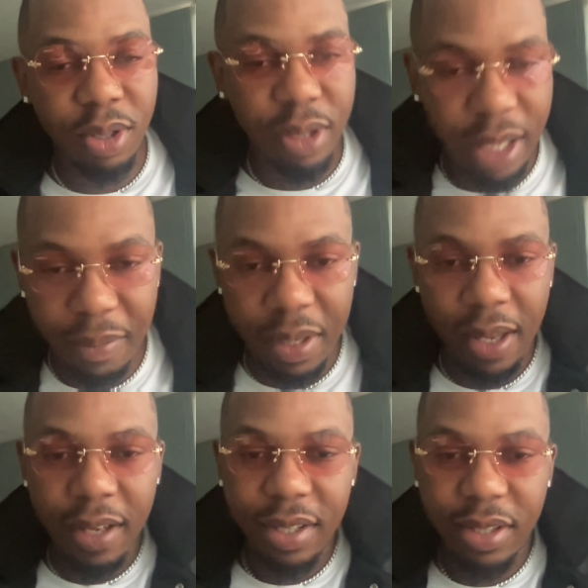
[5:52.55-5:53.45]
You get me?
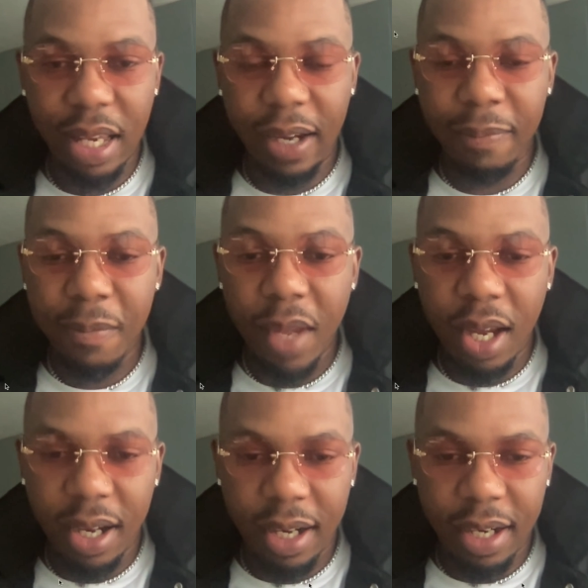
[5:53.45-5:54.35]
So yeah,
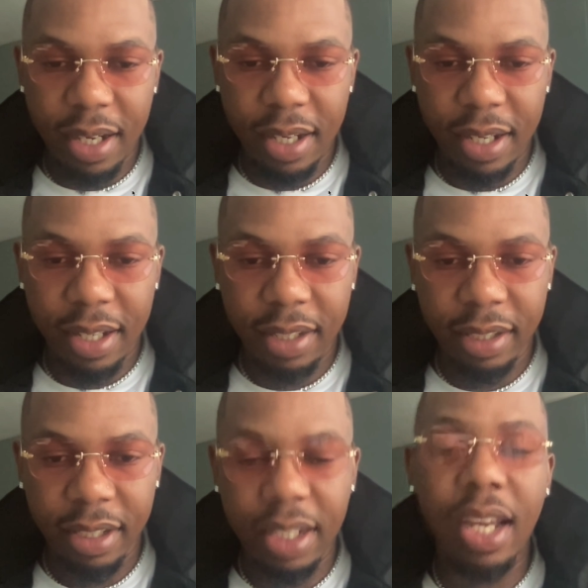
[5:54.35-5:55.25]

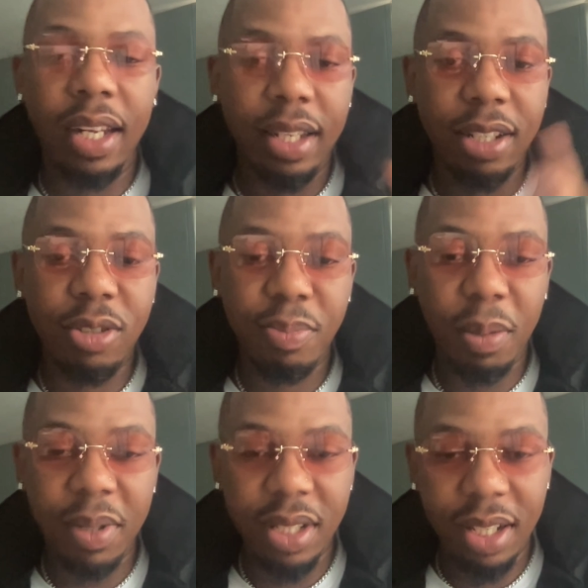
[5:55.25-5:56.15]
link to
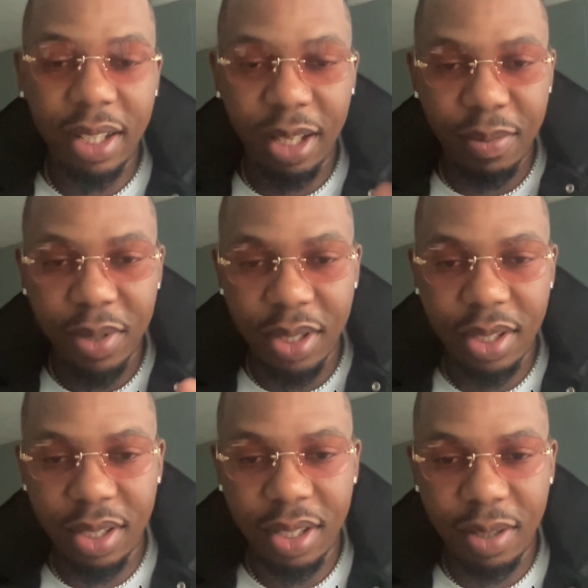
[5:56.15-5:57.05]
public Telegram is
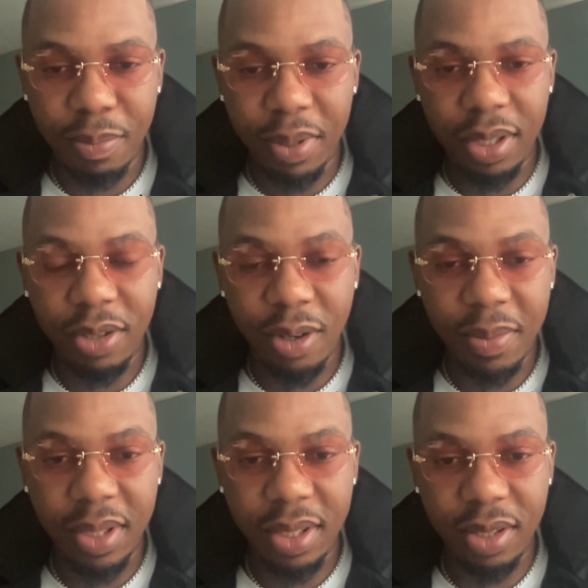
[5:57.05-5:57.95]
in the pinned
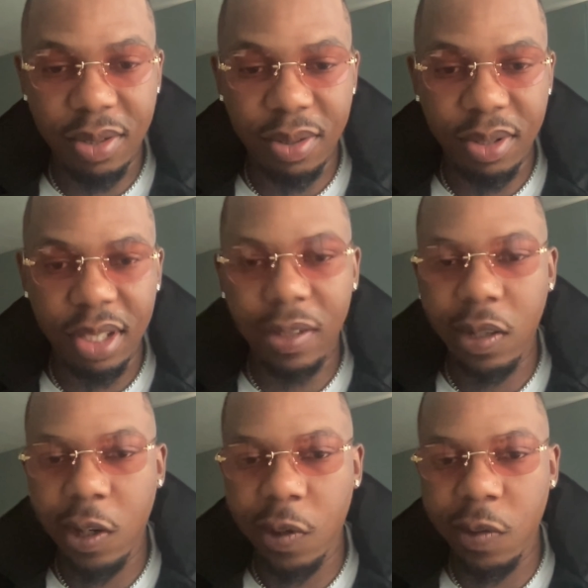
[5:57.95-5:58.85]
comment. Just go check
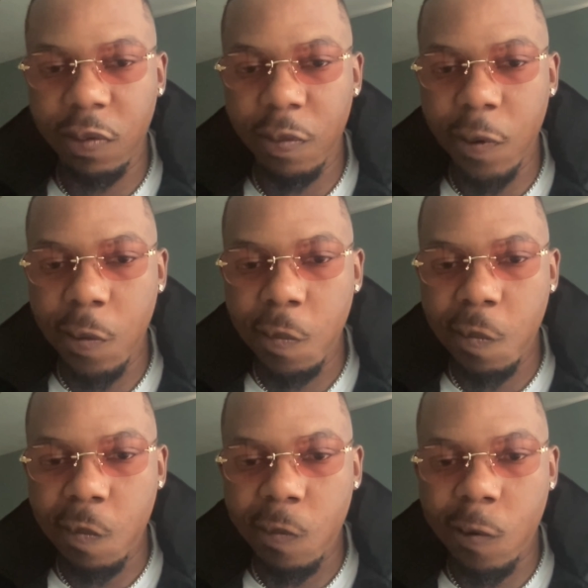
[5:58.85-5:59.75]
that out. You feel me?
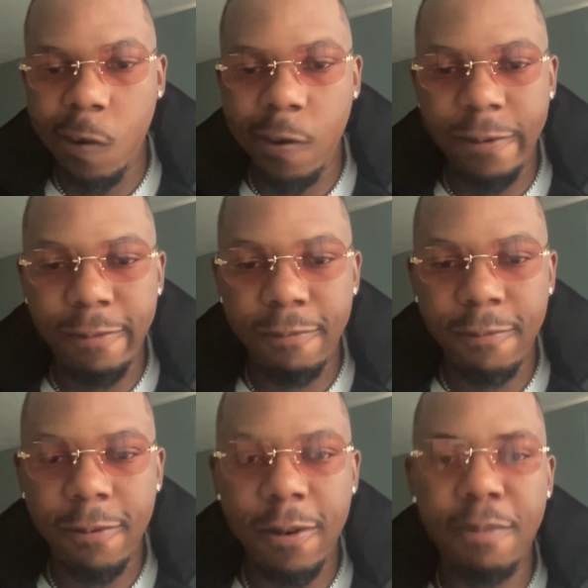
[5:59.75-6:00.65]

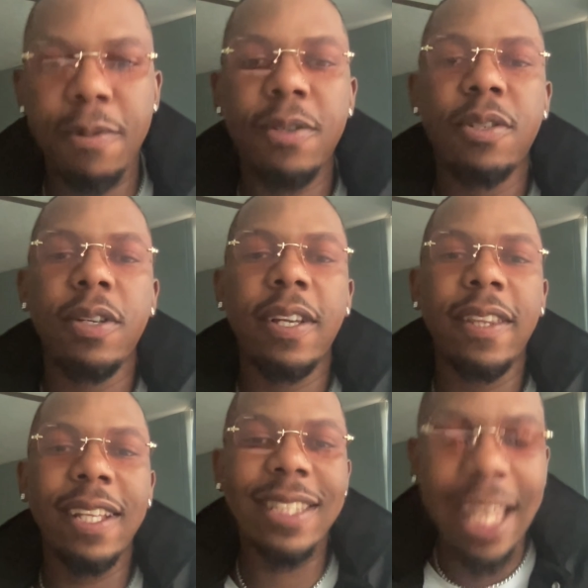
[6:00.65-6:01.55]
And we're gonna put you
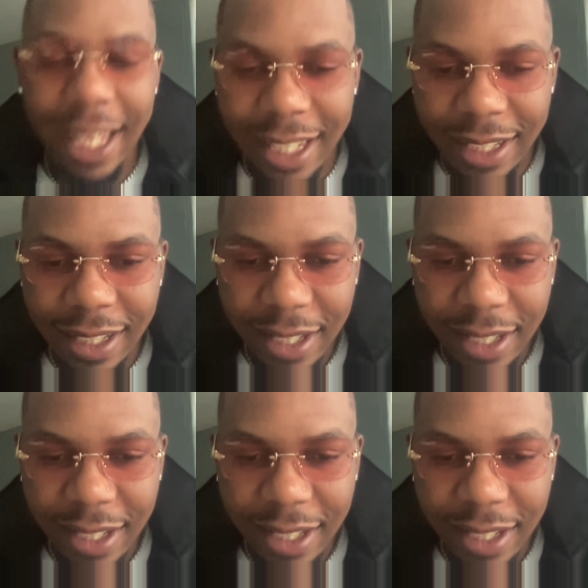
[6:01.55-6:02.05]
in the thing.